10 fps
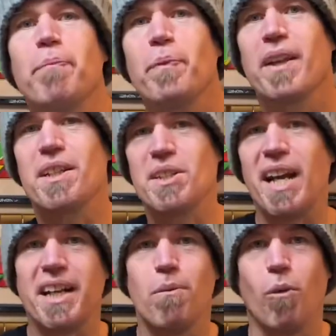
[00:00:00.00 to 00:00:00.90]
The
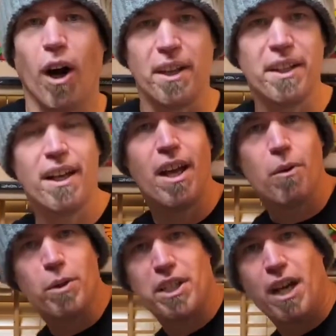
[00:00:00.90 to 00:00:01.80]
second one
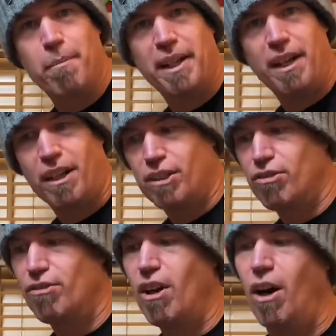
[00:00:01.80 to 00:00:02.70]
was coming
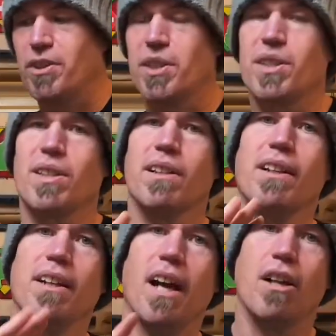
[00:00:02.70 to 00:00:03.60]
across
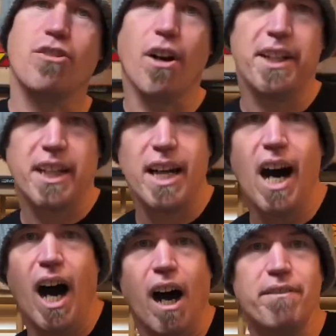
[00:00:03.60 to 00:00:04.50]
and trying to
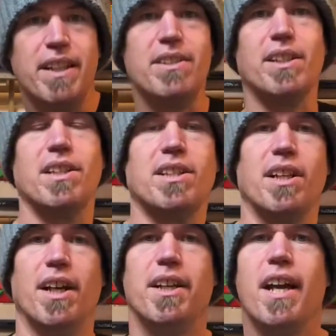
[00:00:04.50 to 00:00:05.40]
carve into the
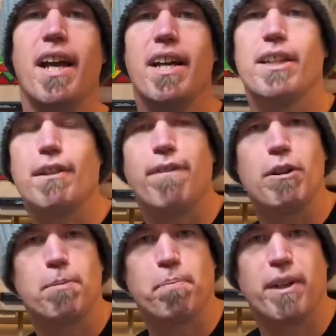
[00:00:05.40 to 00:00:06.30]
turn. This
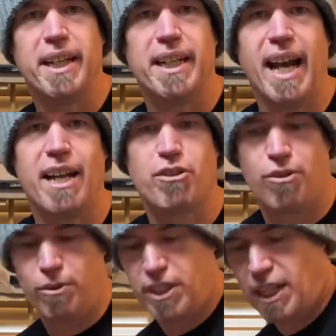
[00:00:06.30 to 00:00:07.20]
feels pretty
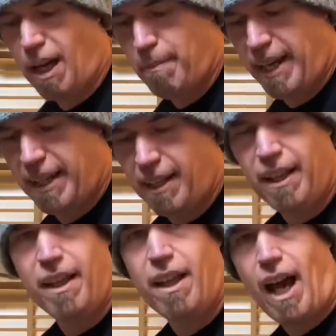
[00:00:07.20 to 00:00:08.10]
natural to come in
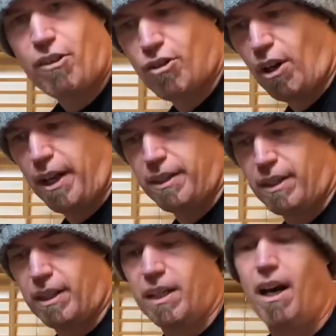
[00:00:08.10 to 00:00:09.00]
and try and
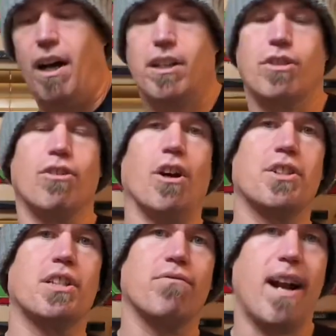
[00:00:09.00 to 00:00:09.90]
cut
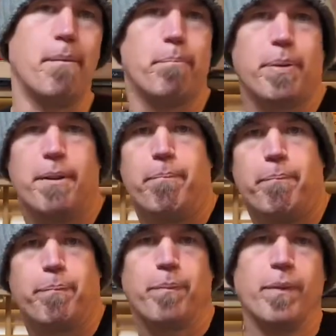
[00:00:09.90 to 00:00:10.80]
across the ramp,
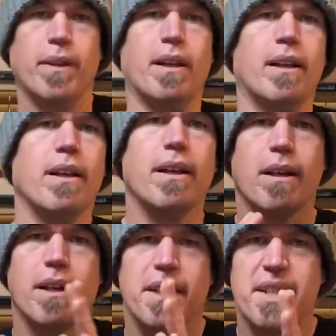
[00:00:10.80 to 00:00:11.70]

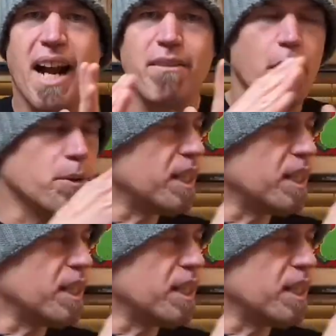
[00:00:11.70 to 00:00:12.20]
narrow the